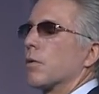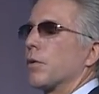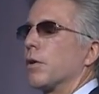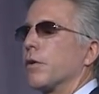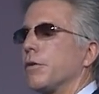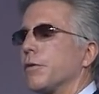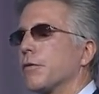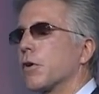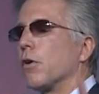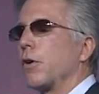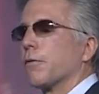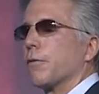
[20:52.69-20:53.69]
You know, you've
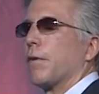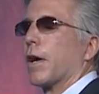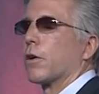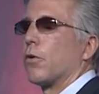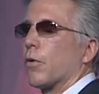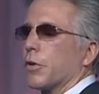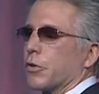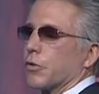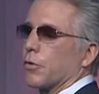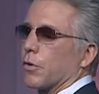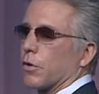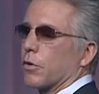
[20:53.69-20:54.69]
gone from that corner
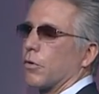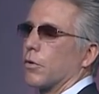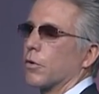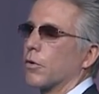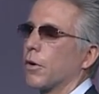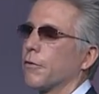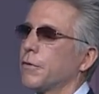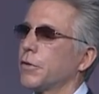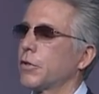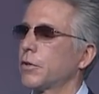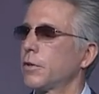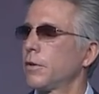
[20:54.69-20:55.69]
store to the corner
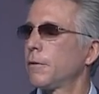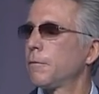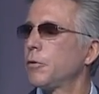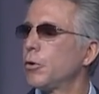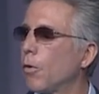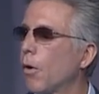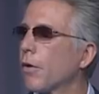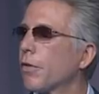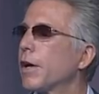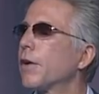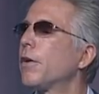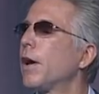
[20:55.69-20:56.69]
office. You are
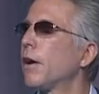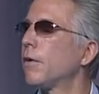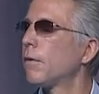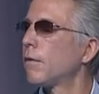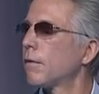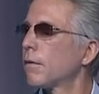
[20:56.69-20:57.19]
there now.